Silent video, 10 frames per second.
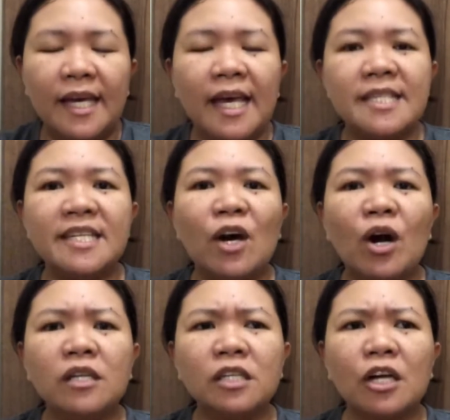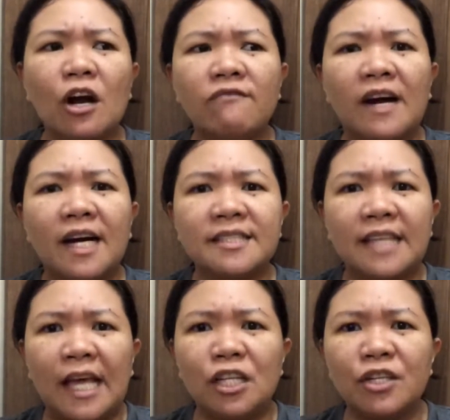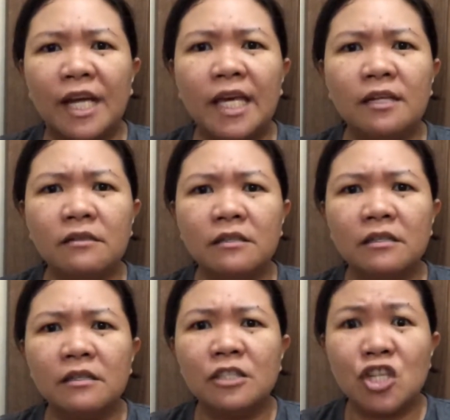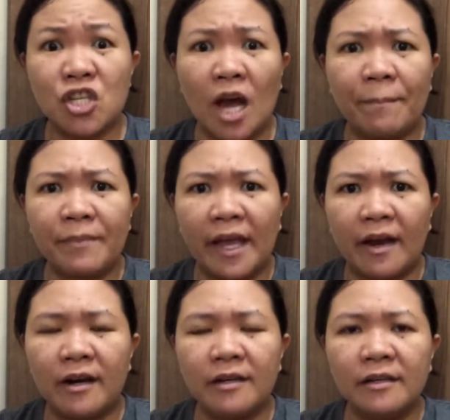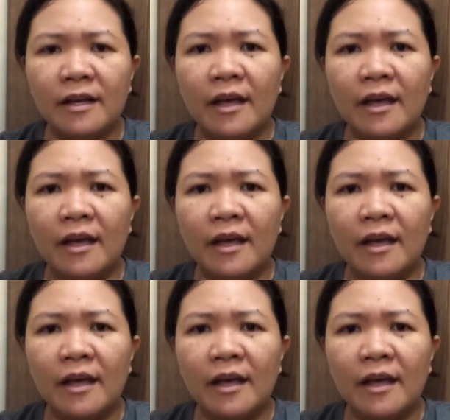He's the owner of a tailoring shop there.